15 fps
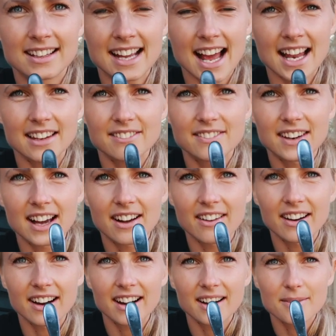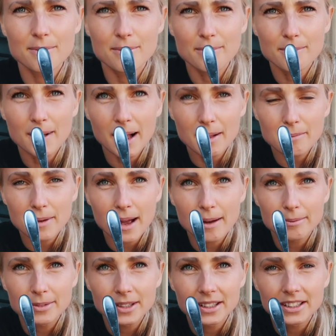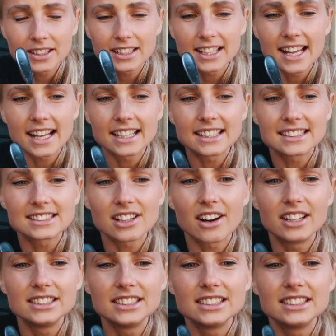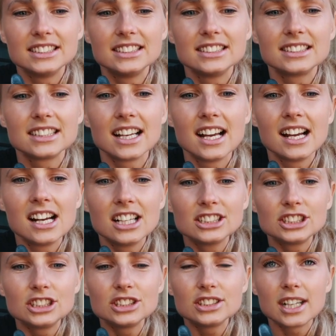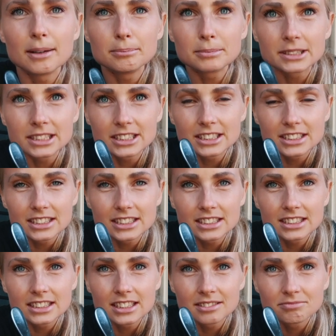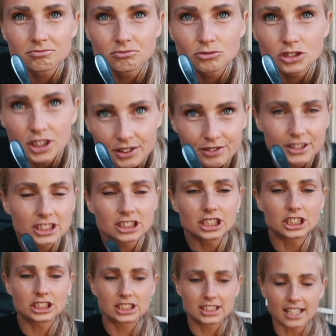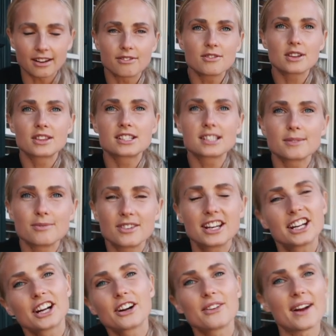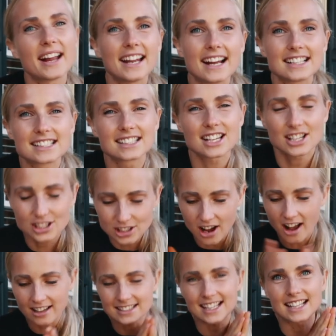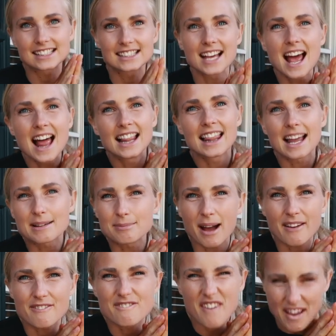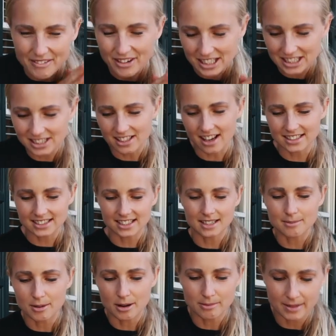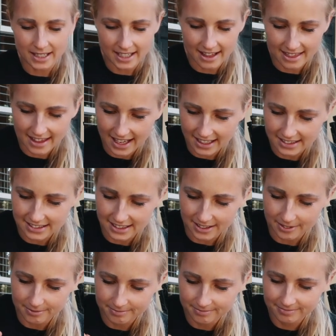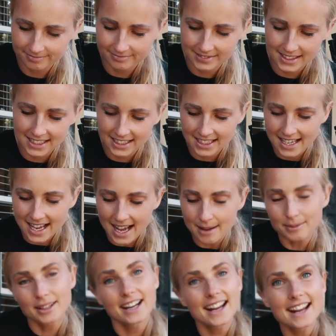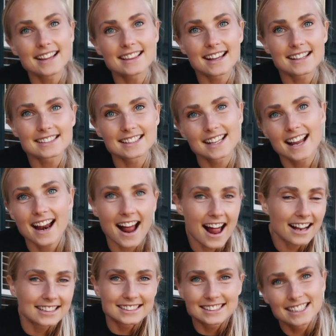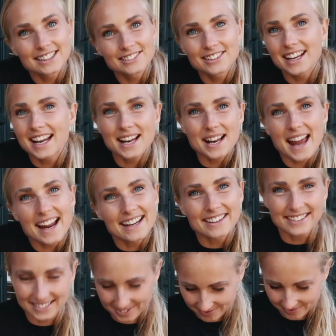cauliflower, bell pepper, lettuce, onions, cucumbers, different good stuff with some vinaigrette as sauce. That's like my favorite sauce at the moment, I think. So I'm gonna eat this and then I'll see you a little later.